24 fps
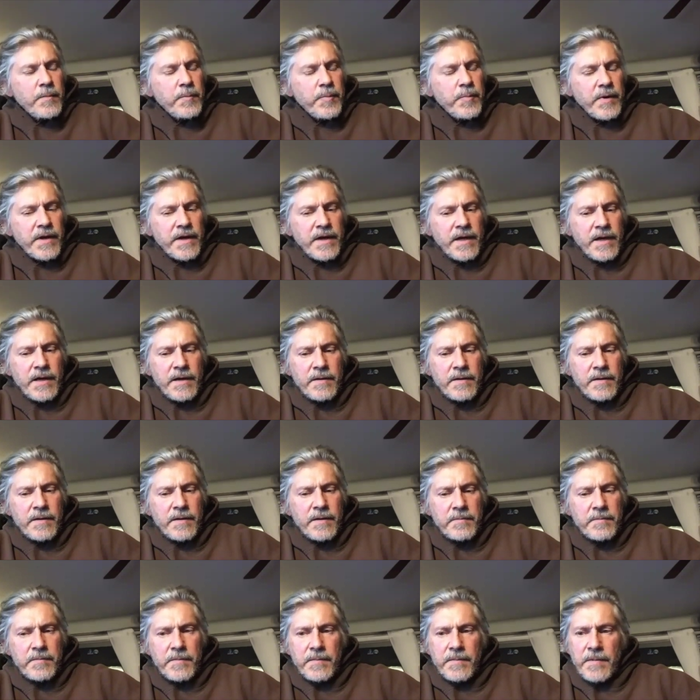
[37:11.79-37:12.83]
but
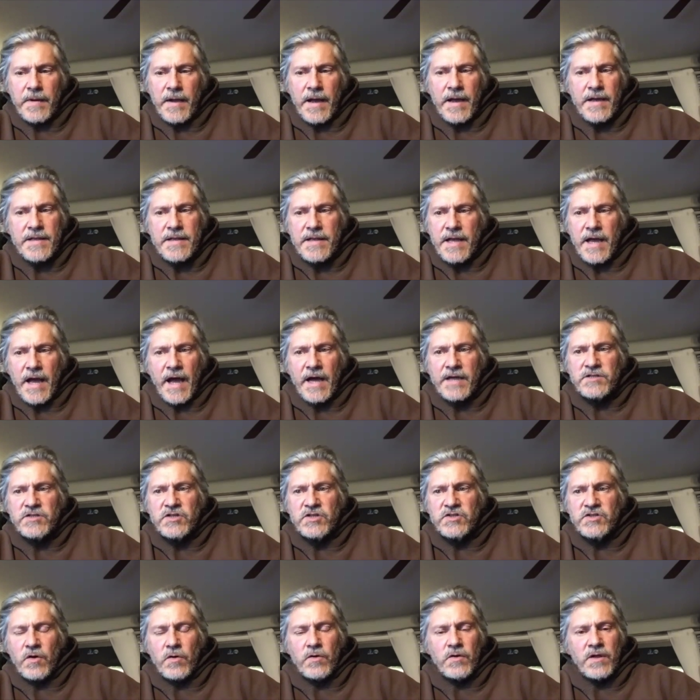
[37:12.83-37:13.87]
I
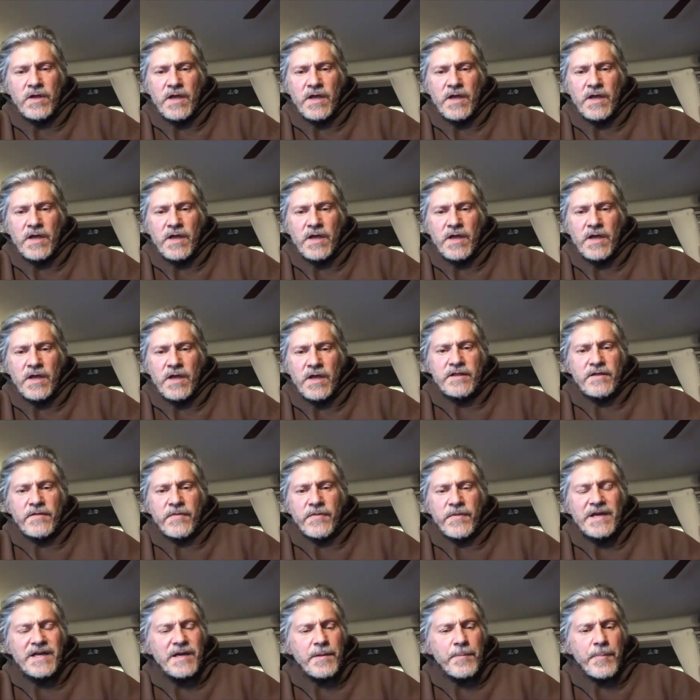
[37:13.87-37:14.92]
just don't
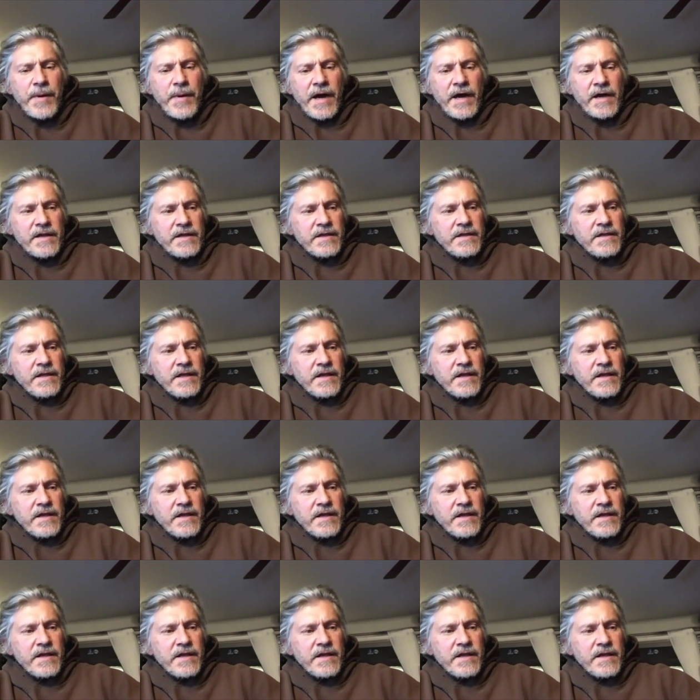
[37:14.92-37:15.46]
think about it.